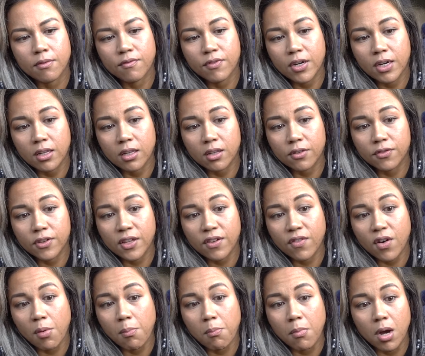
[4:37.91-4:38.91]
vanilla
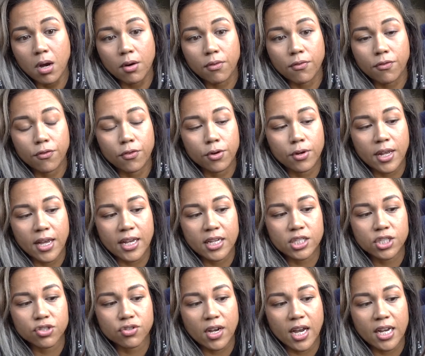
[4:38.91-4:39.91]
flavor, monk fruit
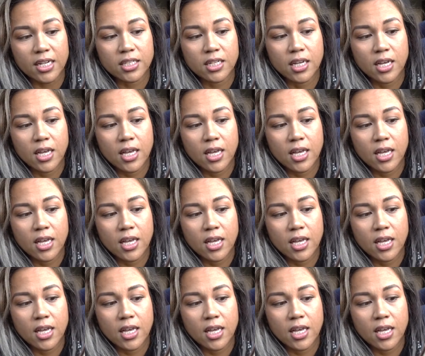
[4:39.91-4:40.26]
extract,